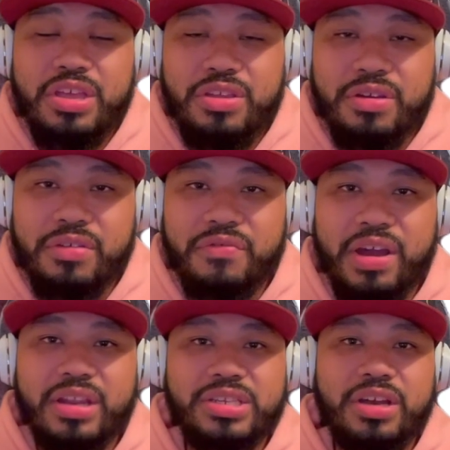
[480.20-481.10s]
You can
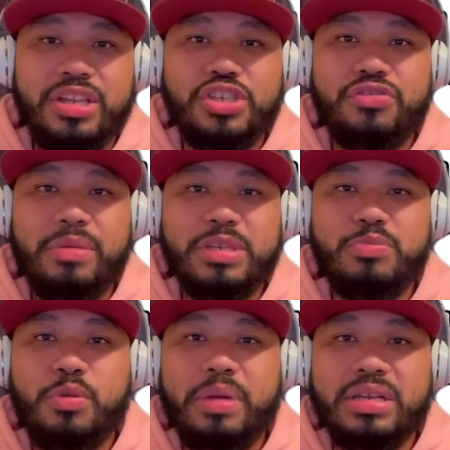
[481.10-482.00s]
find us on Instagram at
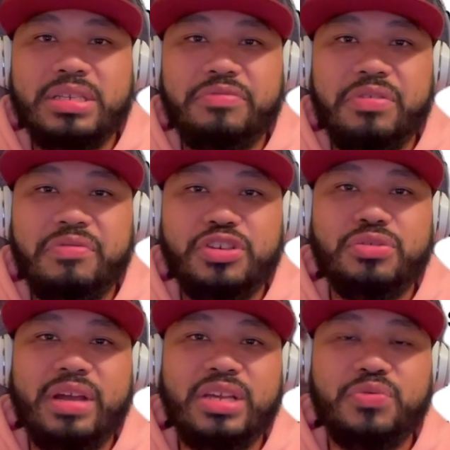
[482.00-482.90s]
SportBox TV
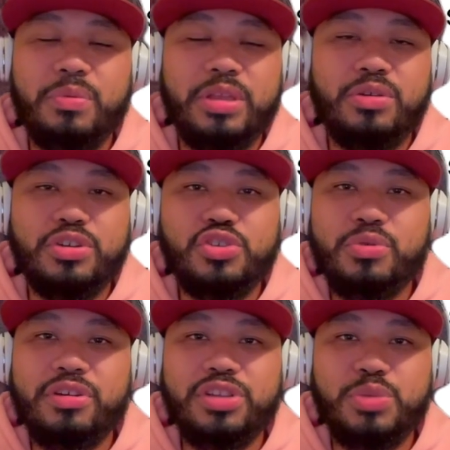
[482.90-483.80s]
Official, X formerly known as
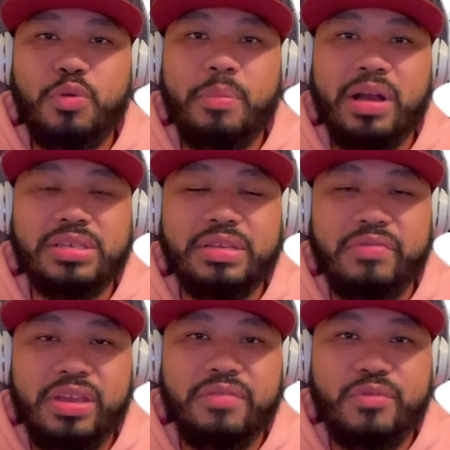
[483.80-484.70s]
Twitter at SportBox
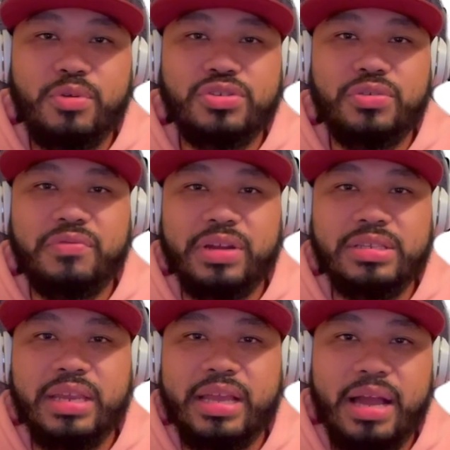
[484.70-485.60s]
TV. And of course, don't forget
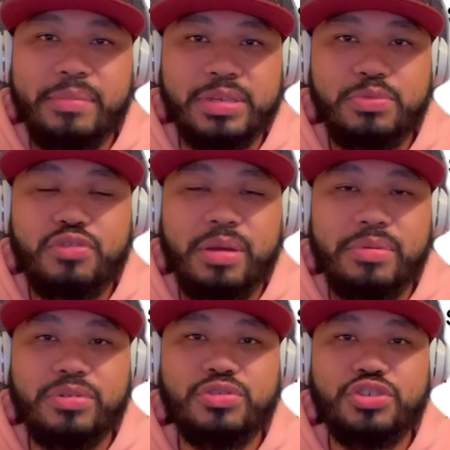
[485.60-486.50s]
to like, comment, subscribe,
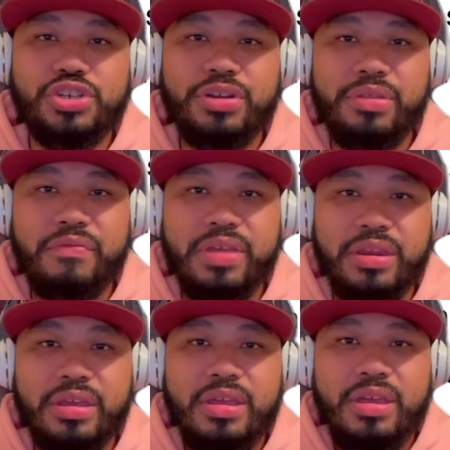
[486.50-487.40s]
and also share the
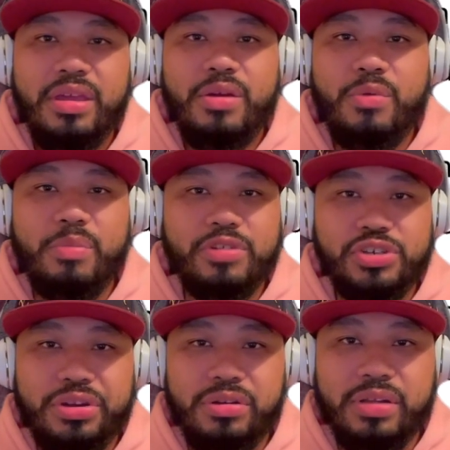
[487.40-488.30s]
vid. We
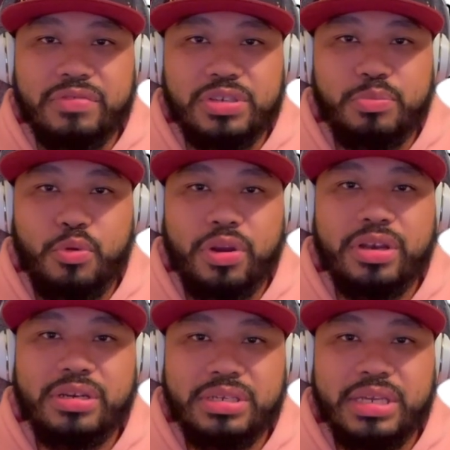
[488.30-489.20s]
appreciate all love and support.
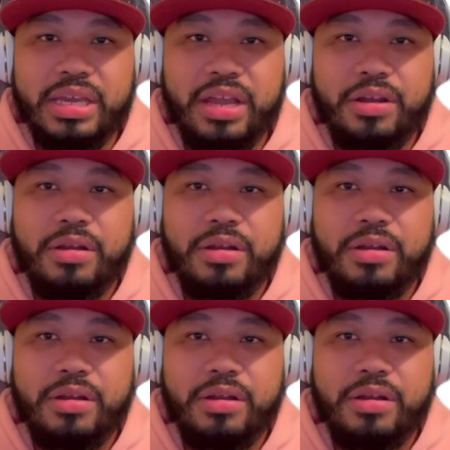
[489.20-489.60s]
Take